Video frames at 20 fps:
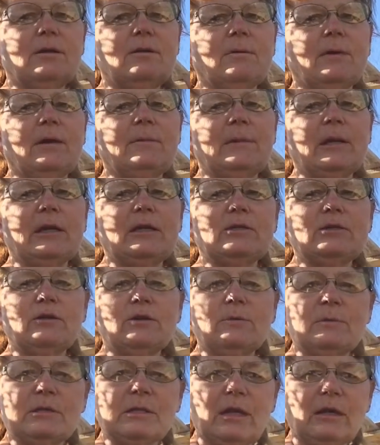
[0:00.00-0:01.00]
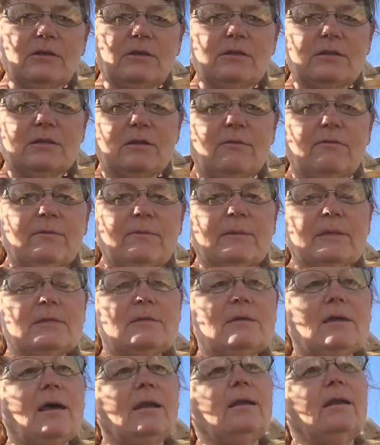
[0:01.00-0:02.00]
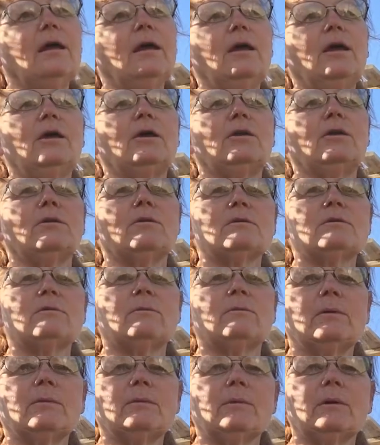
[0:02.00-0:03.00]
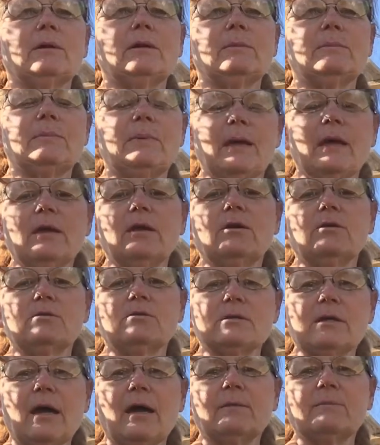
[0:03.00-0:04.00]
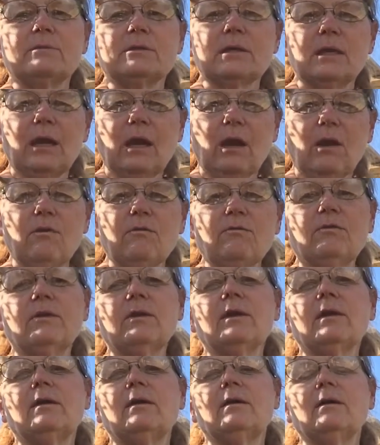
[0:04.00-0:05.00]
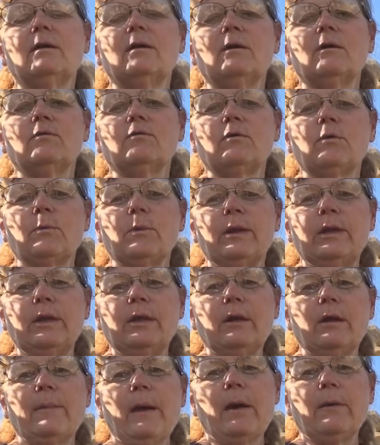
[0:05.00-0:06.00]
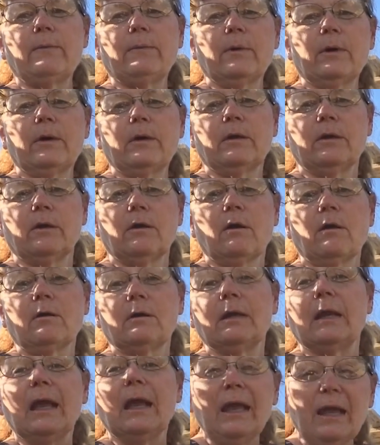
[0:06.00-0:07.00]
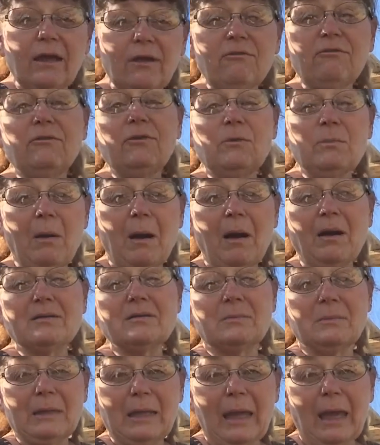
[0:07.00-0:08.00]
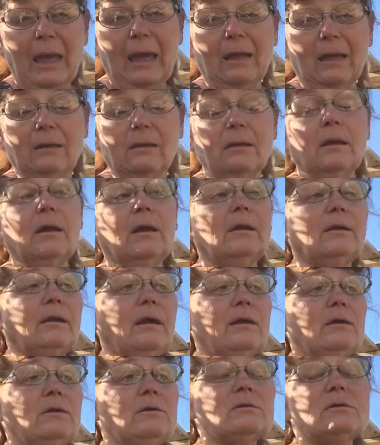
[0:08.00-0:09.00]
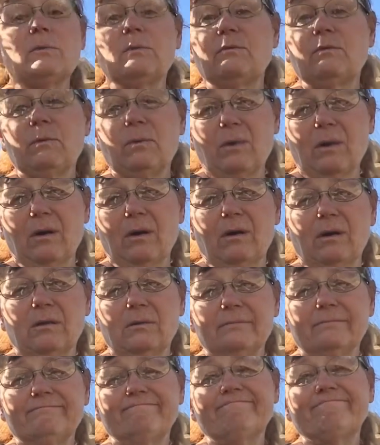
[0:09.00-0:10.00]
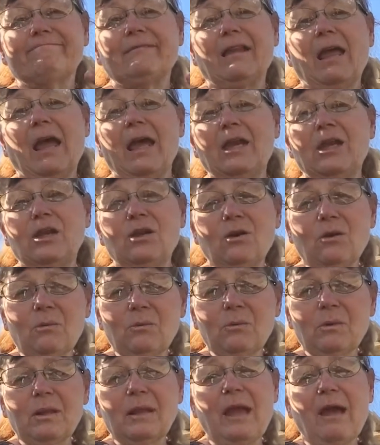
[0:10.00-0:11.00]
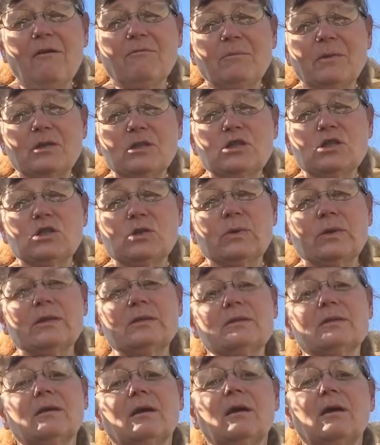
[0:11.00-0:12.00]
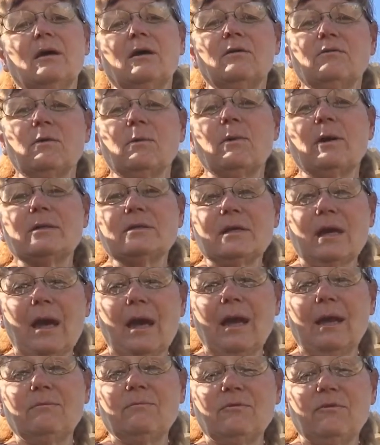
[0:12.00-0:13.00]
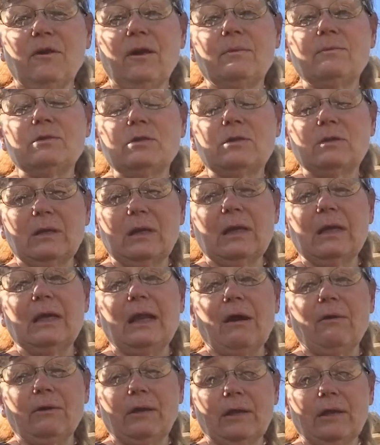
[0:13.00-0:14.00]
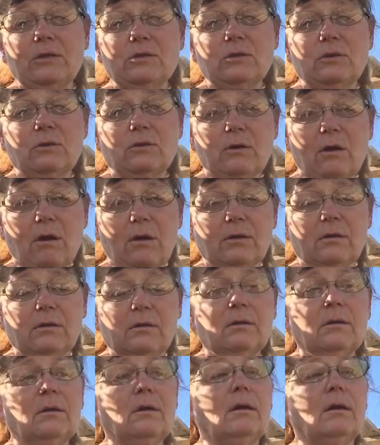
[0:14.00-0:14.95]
You want to make sure you protect yourself from the sun. You also really pick your times carefully for when you come out and work in your garden, if you possibly can. Now, I know some of you work, and you don't really have much choice for what time frames you can get out into your garden.